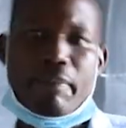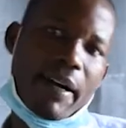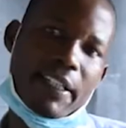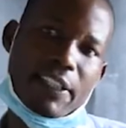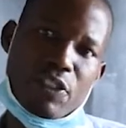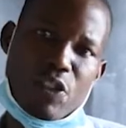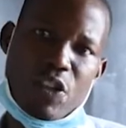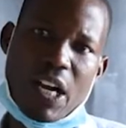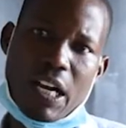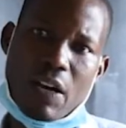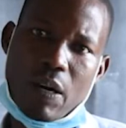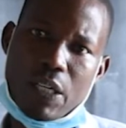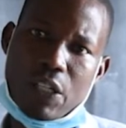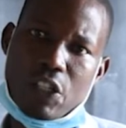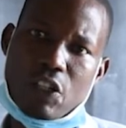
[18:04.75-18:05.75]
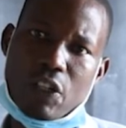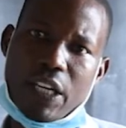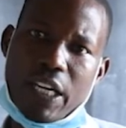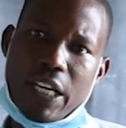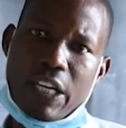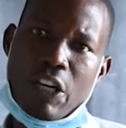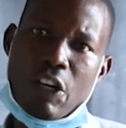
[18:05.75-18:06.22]
birth to young ones,
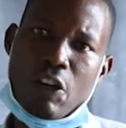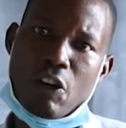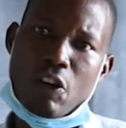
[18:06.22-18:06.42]
okay?